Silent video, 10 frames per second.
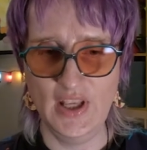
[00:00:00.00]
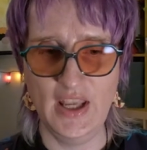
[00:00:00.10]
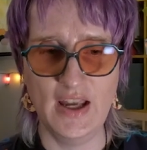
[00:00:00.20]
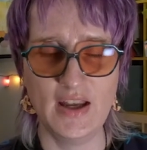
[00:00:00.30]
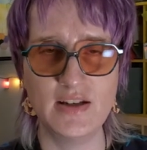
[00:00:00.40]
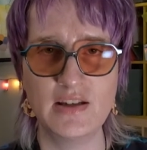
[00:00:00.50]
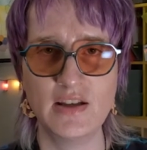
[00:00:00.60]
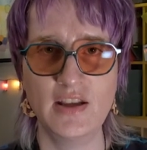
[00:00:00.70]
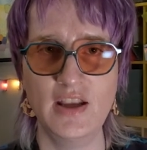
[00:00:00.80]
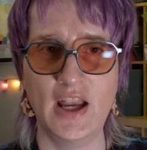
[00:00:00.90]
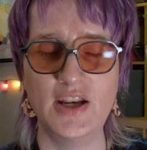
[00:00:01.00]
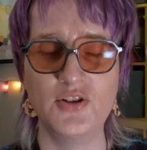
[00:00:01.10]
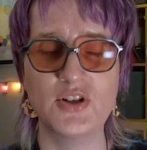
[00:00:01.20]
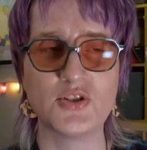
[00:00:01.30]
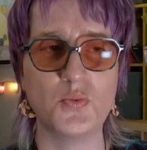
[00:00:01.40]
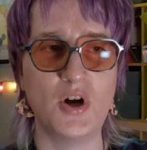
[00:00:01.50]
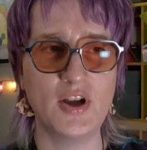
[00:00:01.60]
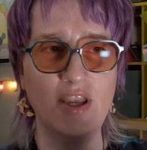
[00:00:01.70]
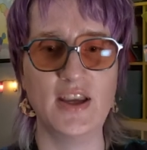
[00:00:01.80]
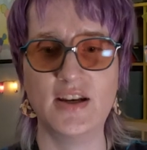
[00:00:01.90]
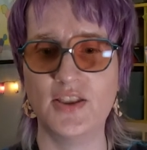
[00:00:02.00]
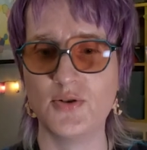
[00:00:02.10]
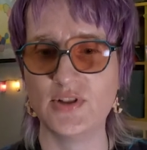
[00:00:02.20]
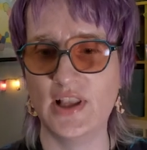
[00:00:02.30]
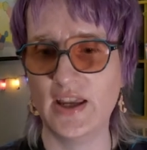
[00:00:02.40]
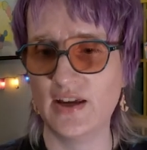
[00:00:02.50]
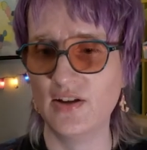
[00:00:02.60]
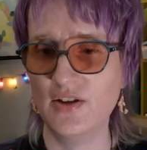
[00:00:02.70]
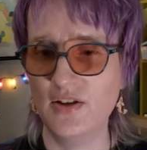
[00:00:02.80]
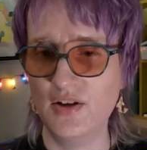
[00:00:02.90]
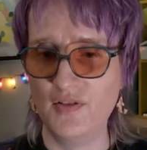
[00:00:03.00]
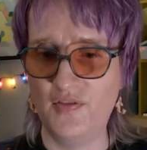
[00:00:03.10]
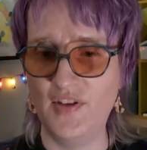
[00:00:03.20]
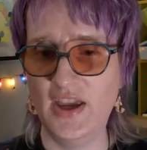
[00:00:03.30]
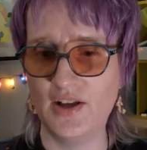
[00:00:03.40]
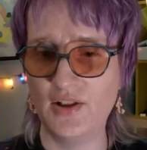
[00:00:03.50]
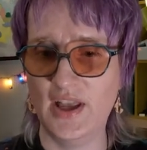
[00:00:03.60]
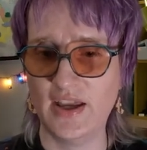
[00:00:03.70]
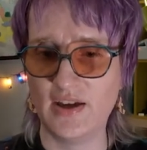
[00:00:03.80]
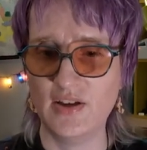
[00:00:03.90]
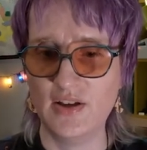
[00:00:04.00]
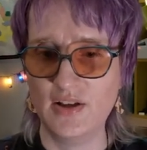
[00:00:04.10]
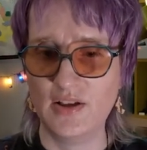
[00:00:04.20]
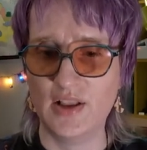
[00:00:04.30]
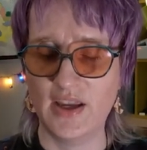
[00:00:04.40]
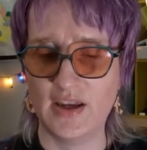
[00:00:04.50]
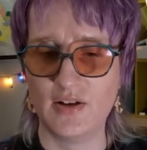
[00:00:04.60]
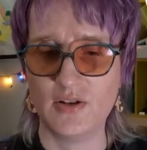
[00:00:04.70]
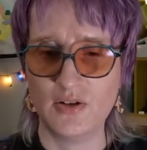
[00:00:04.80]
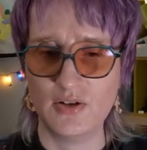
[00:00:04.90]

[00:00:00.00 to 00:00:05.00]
And, and you just walk in and there's like fake, like, like